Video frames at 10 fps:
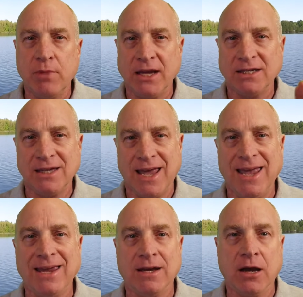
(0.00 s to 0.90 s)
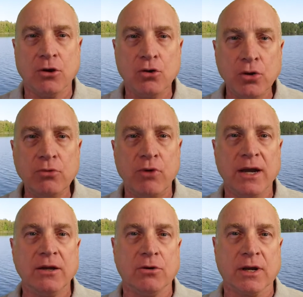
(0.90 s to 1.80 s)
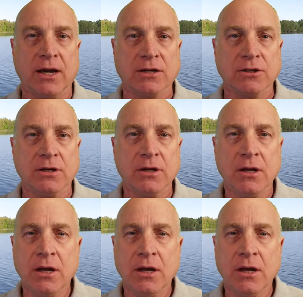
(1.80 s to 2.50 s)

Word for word: maintain a good radio connection,